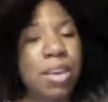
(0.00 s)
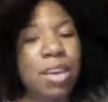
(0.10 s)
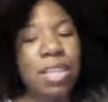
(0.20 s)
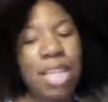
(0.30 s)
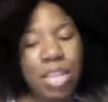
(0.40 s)

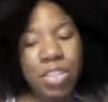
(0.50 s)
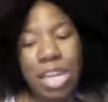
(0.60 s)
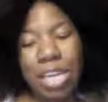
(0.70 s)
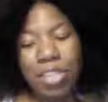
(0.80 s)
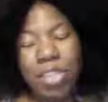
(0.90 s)
The
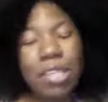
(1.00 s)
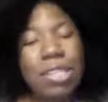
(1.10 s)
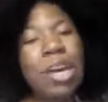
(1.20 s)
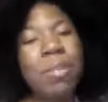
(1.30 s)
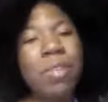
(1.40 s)
Natural-Laxer does
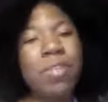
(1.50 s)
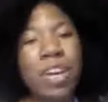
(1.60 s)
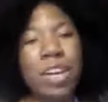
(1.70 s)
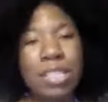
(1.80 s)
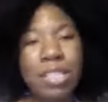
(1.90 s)
come in
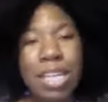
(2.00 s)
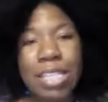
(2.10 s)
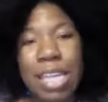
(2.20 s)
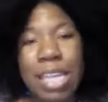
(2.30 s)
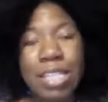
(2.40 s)
various size
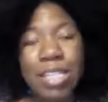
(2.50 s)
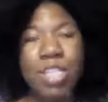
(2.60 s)
kits,